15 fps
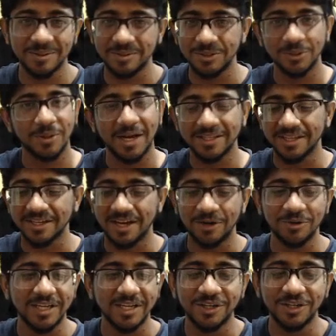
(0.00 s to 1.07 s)
I think I
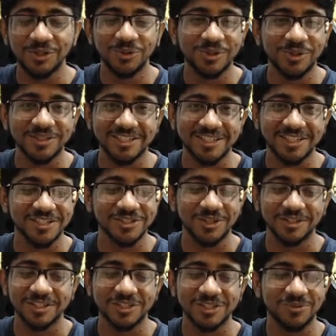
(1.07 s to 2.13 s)
would need your suggestions
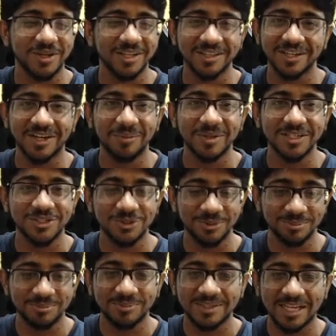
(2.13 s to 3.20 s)
on this one in the comments.
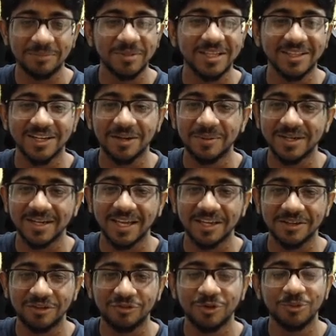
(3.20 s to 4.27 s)
So tell me in the comment, like
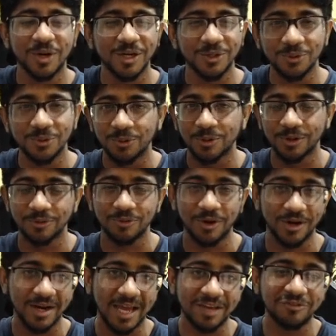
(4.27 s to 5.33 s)
if you want to go
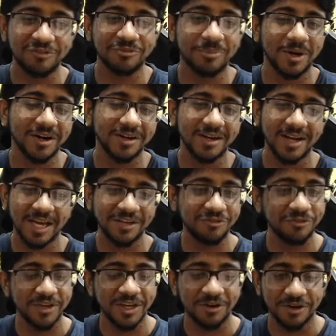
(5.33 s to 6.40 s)
on a live
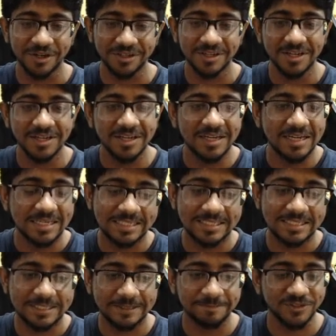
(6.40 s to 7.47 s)
way, or in
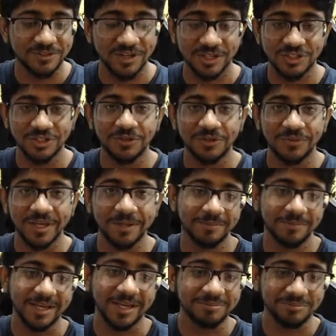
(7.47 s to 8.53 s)
a structured way,
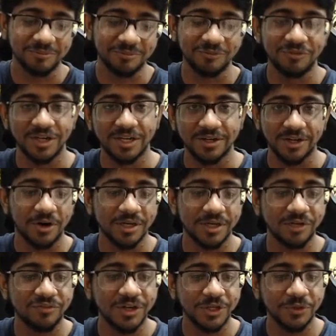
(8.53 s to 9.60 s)
like
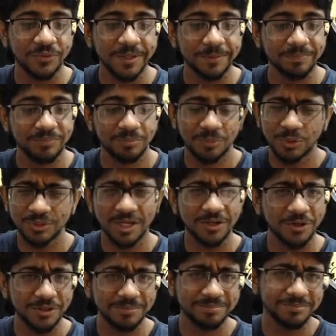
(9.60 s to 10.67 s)
recorded video way. Both are
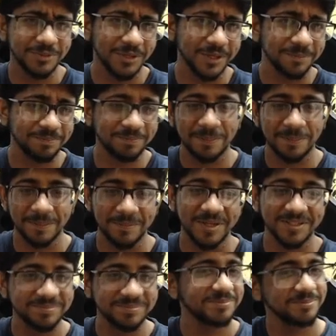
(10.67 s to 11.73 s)
good. Okay,
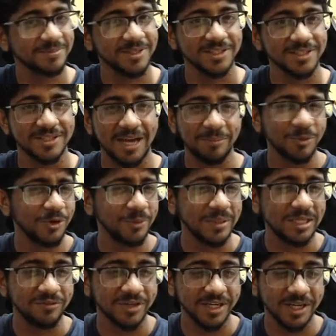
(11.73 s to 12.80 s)
but I'm going to be
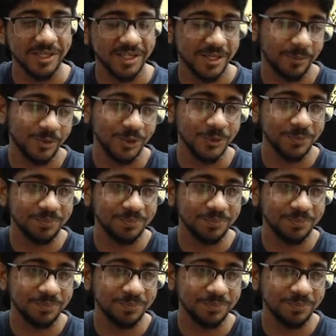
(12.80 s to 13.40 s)
leaving it up to you.